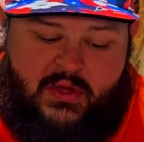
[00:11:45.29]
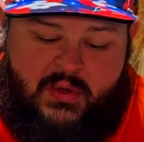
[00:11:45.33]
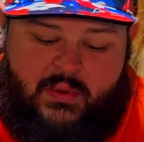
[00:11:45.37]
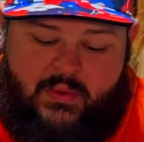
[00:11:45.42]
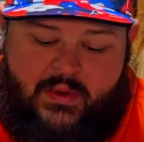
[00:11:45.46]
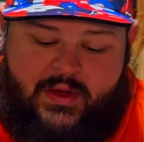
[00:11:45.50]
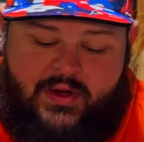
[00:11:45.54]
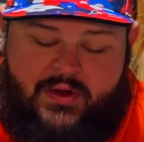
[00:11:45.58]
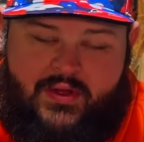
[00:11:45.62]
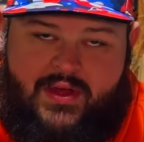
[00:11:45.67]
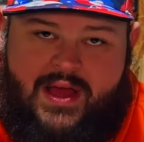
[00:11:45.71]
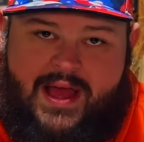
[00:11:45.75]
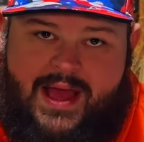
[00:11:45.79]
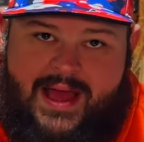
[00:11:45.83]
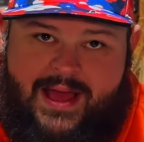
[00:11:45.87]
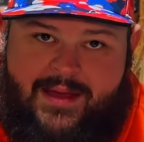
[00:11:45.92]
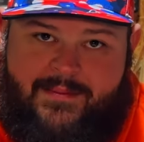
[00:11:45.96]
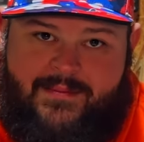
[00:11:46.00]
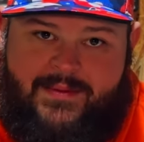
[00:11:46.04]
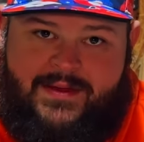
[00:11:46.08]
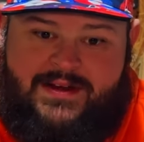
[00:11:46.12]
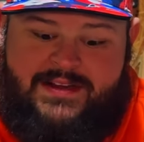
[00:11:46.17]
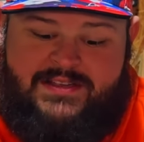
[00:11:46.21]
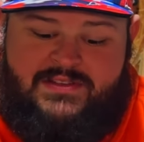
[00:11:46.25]
what'll
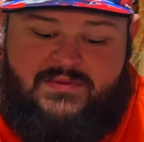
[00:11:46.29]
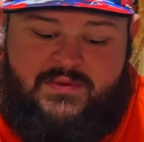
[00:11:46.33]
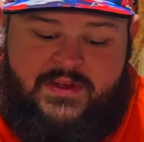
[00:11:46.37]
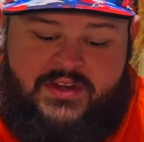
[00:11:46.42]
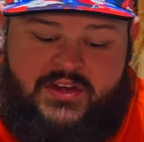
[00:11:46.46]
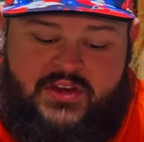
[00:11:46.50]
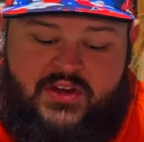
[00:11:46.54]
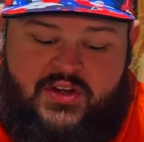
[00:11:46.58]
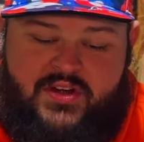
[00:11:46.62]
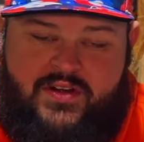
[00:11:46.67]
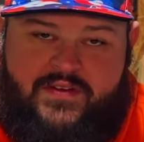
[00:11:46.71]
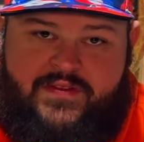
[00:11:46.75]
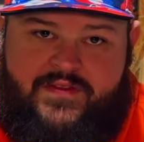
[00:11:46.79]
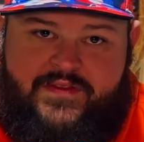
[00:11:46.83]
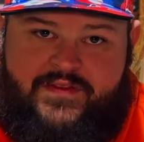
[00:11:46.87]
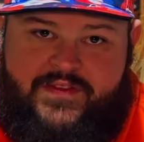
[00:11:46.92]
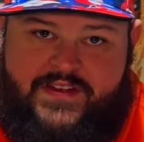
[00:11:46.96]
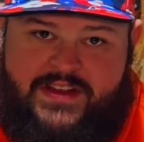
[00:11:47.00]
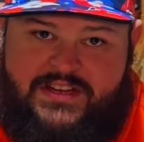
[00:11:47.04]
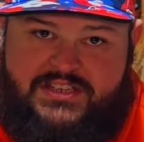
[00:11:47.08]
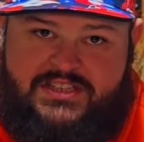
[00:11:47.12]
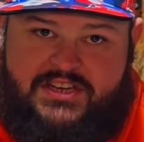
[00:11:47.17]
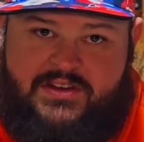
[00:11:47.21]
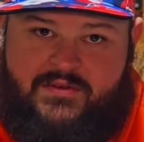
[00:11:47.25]
happen is when you're
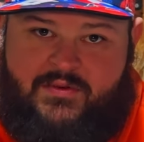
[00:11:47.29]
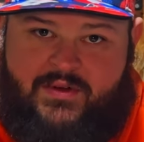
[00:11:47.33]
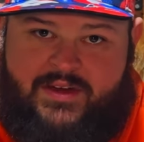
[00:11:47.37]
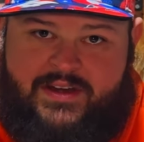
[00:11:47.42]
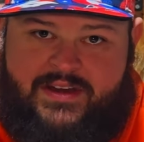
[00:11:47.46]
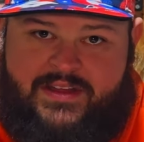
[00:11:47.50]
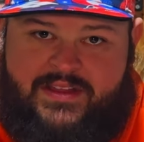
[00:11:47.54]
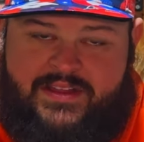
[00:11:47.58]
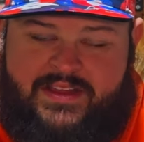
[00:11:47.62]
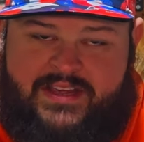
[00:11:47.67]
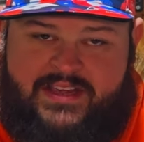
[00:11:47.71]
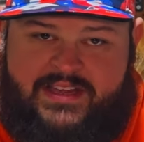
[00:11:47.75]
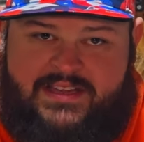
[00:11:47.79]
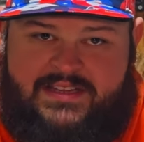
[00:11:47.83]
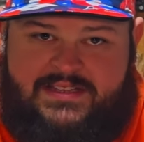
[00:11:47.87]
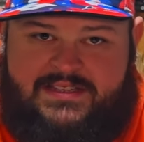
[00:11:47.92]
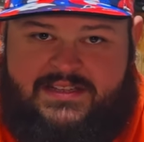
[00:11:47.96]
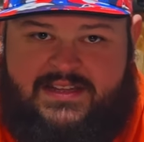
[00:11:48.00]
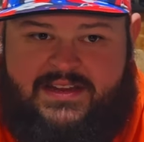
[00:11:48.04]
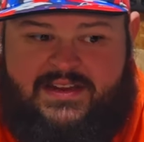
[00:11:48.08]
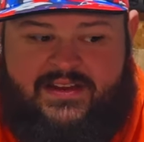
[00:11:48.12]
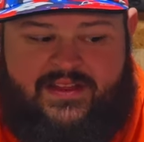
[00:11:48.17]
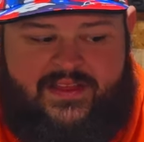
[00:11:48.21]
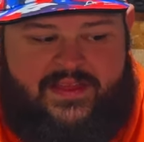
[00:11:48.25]
fishing one of
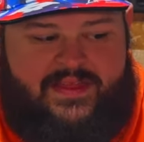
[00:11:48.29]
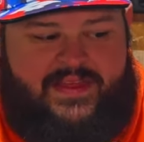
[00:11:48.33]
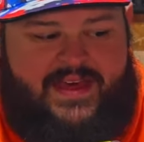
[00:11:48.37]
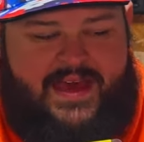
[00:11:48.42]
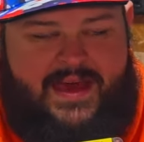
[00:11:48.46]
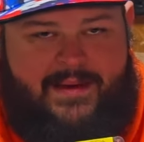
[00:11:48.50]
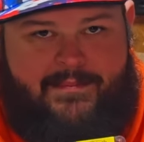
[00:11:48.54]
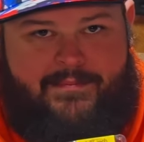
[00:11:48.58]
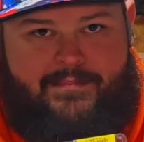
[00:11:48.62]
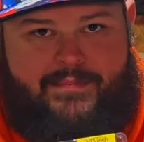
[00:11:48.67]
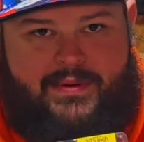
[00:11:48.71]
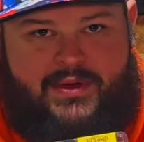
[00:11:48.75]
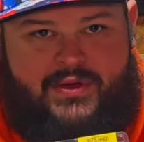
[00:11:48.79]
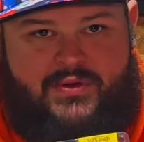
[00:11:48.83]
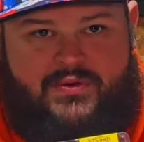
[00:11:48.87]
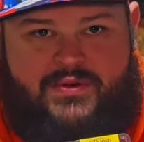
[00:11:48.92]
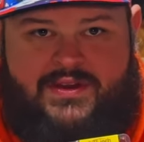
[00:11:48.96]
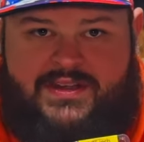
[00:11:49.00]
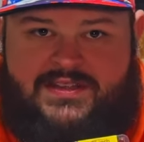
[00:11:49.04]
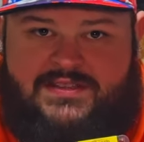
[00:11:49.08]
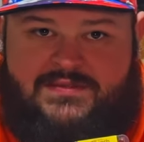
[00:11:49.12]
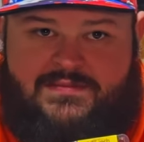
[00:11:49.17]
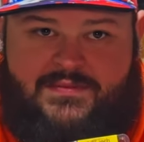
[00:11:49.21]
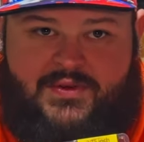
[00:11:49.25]
these, that
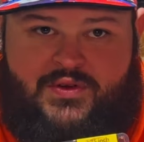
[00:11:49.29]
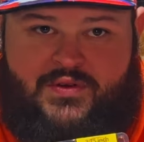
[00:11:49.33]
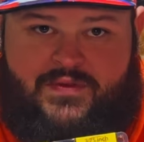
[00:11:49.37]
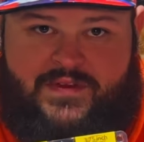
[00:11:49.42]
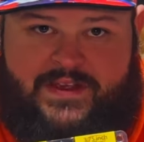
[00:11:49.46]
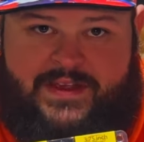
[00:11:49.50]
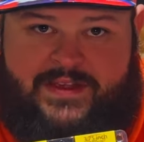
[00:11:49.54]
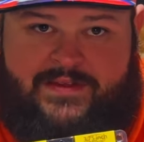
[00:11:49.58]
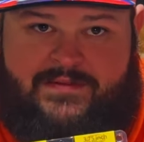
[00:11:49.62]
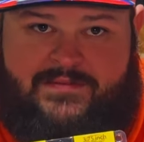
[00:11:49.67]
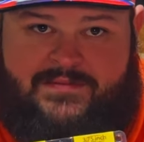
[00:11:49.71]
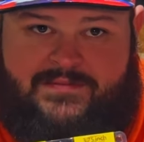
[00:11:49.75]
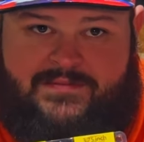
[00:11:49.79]
boot is moving.